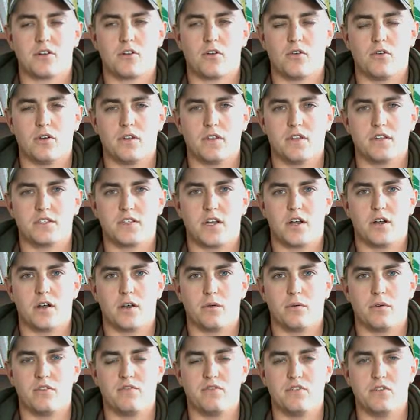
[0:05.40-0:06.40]
grown in this area.
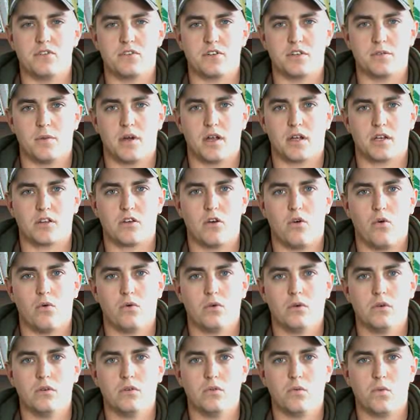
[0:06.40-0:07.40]
We've used them on
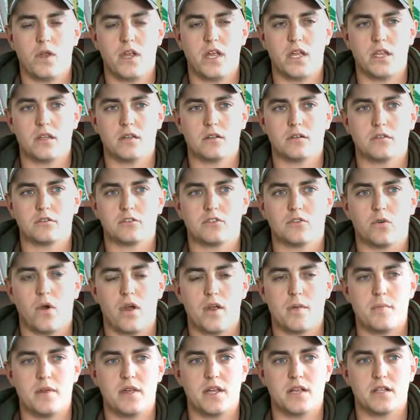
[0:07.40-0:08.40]
corn, wheat,
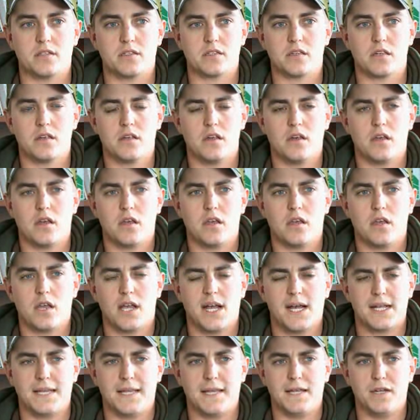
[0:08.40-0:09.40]
soybeans,
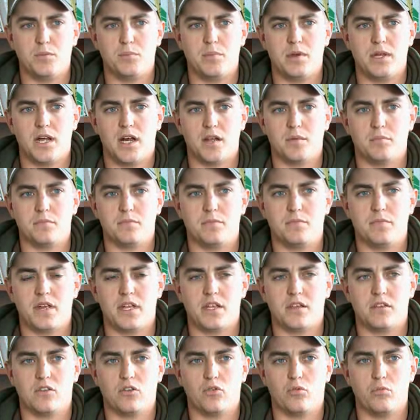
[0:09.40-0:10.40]
a little bit on
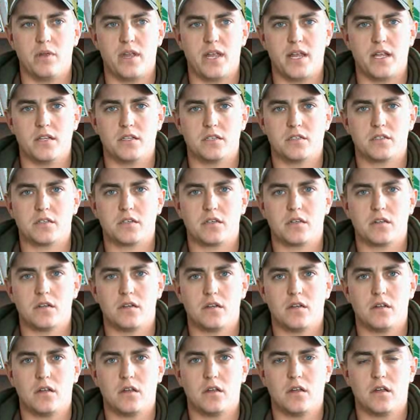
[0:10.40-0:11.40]
pinto beans,
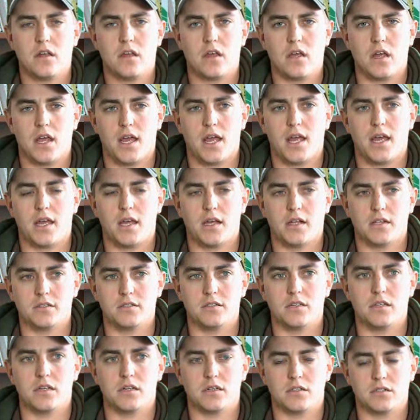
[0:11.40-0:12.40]
and
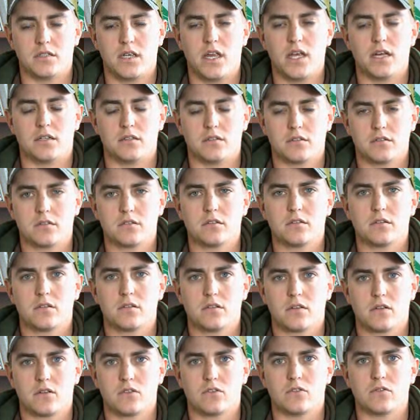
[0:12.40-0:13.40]
yeah,
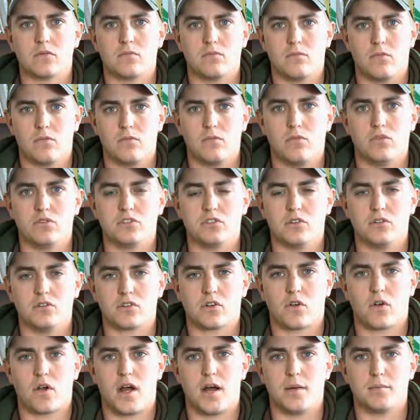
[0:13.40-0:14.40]
most of
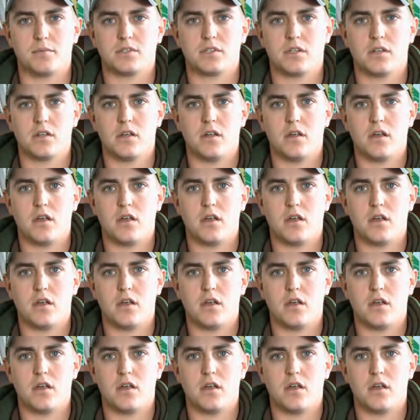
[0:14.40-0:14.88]
those crops.